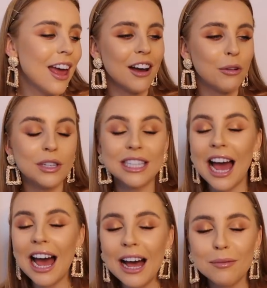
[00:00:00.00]
I would
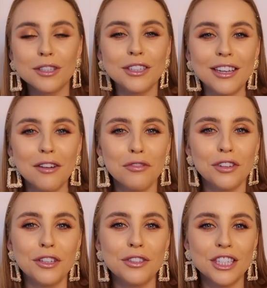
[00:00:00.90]
absolutely love
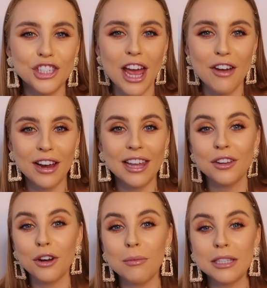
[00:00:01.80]
for you to share it in
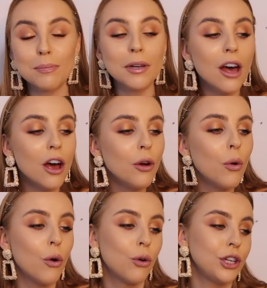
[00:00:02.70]
the comments
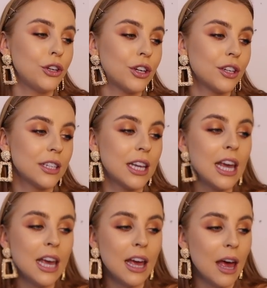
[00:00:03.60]
below, or you can
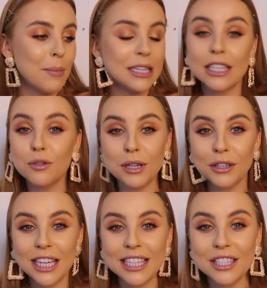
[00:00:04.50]
message me
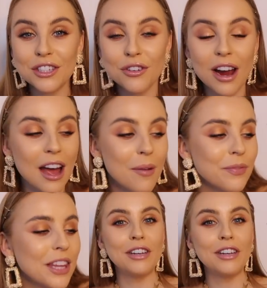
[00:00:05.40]
on Instagram.